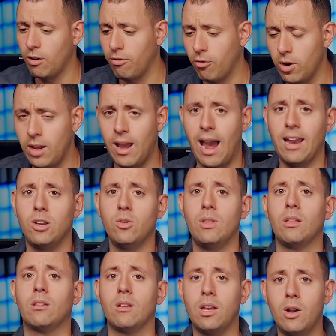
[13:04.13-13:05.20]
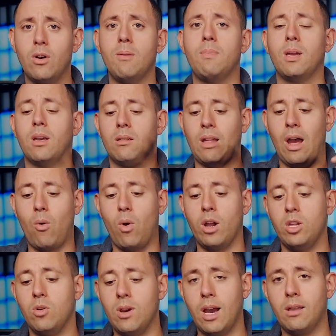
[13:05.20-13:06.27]
free. I do this literally because I want
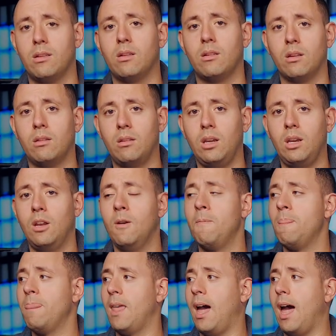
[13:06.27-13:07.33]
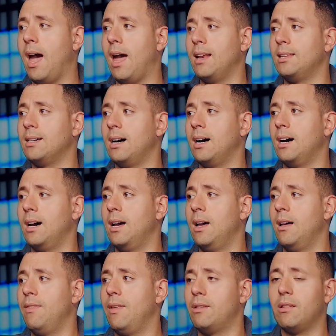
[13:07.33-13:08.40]
you guys to succeed. And
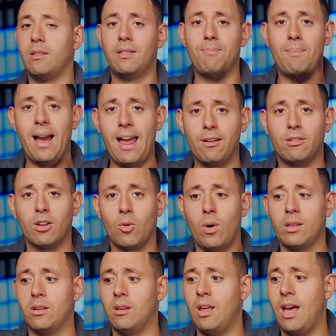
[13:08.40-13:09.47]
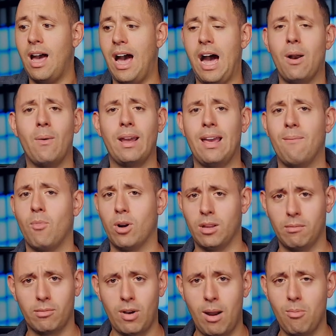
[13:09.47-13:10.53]
this is my answer to the question, how do I get more
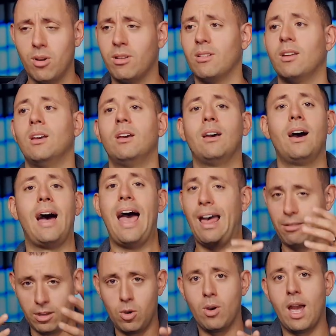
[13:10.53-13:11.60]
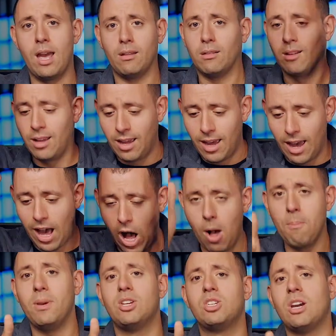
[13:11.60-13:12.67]
subscribers? Ask you guys. Help
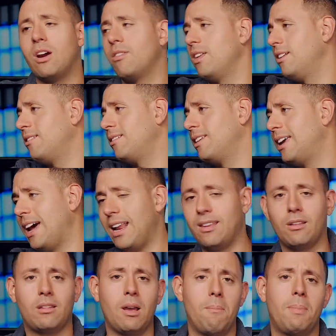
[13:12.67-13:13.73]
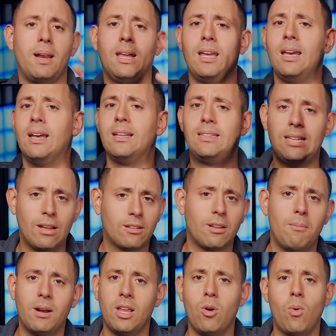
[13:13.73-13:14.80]
me share this. Get it to somebody. Tell
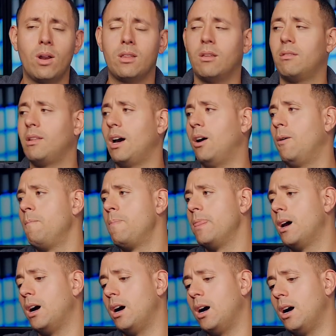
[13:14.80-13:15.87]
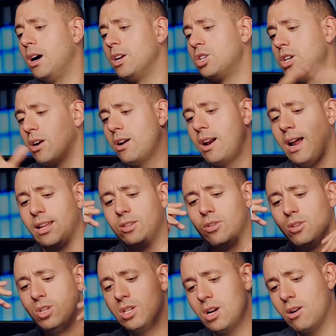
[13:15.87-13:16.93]
somebody who wants to sell. Share it on
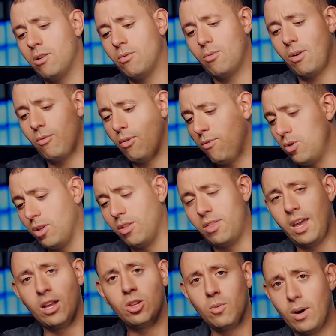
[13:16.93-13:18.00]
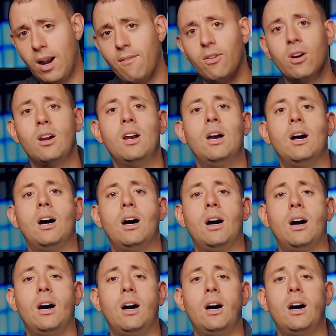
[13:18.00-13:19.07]
iTunes. Share, review the thing. Do whatever.
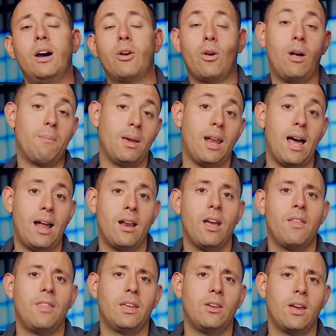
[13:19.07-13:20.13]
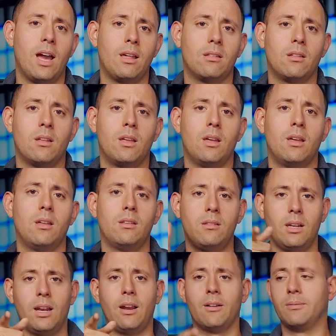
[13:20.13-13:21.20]
It'll help me a lot. Thank you, guys. See
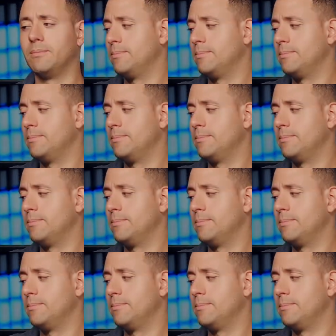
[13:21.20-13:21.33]
you later.